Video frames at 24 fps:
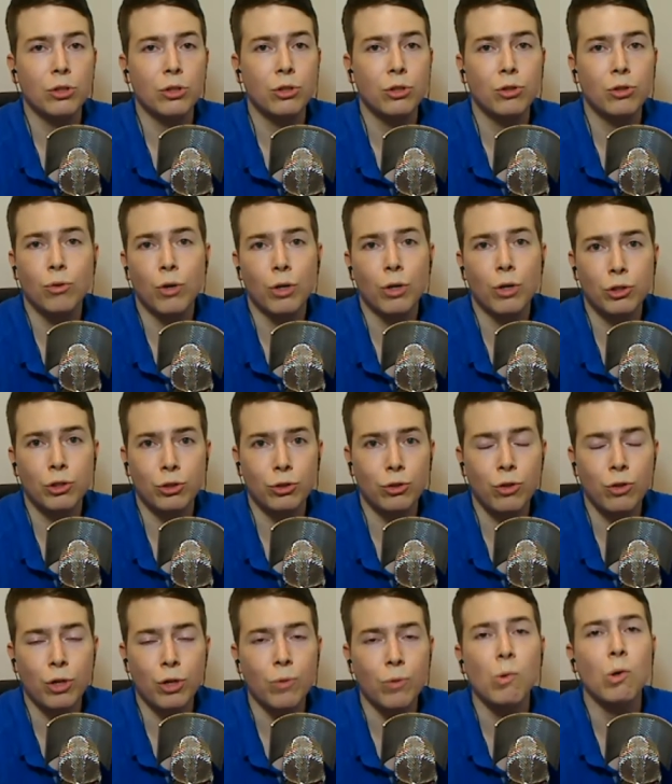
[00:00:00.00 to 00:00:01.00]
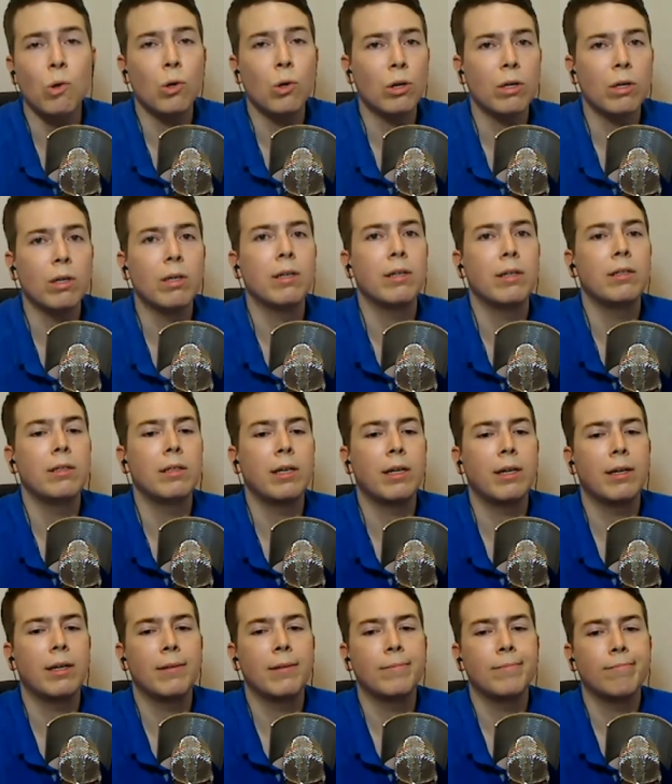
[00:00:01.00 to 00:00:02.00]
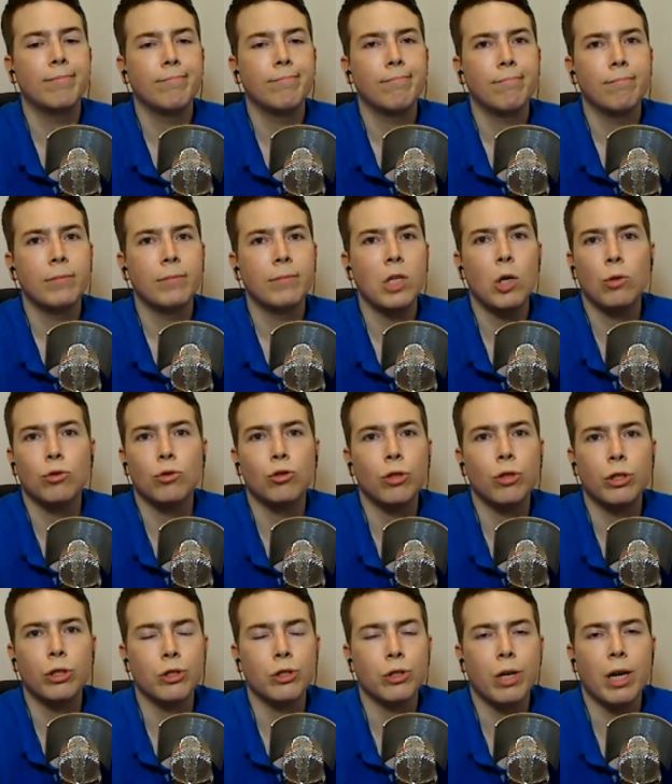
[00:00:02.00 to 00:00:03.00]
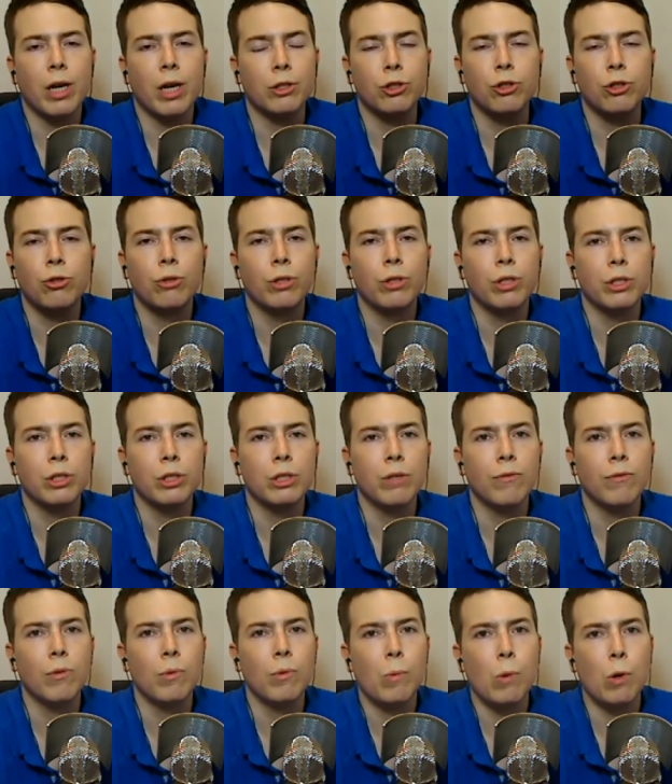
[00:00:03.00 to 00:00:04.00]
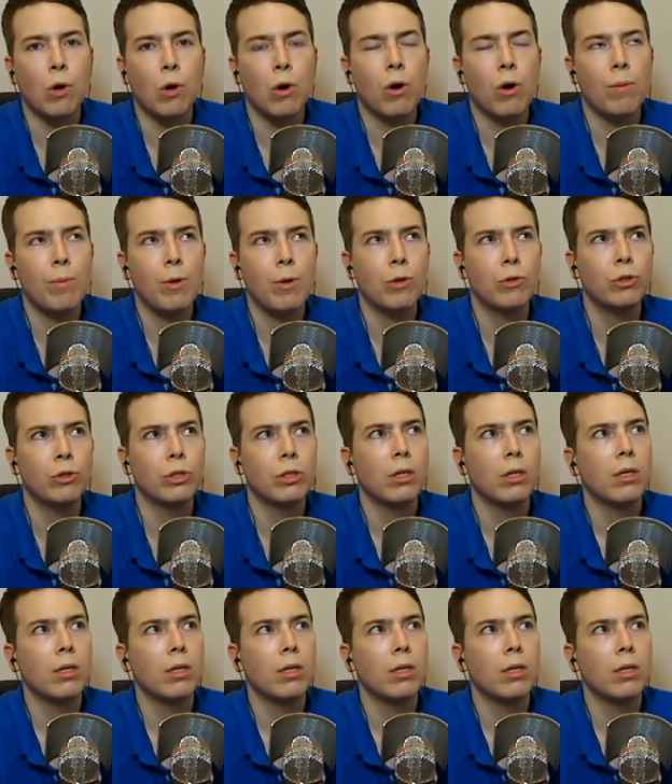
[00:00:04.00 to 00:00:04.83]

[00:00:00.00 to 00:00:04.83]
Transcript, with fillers: a shooting war and, traditional kind of shooting civil war almost.